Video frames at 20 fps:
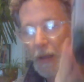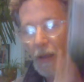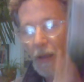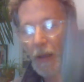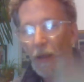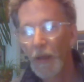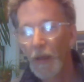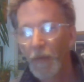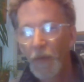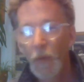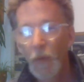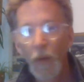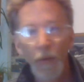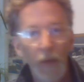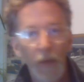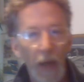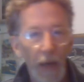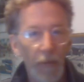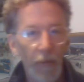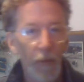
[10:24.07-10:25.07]
If you ever
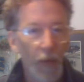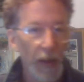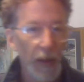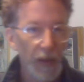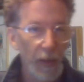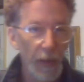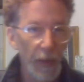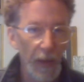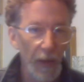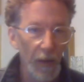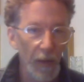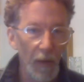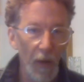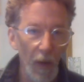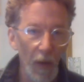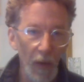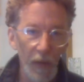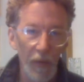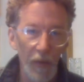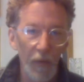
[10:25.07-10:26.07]
have a recipe that
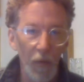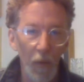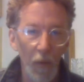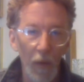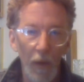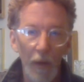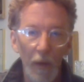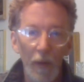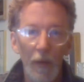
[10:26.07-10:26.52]
calls for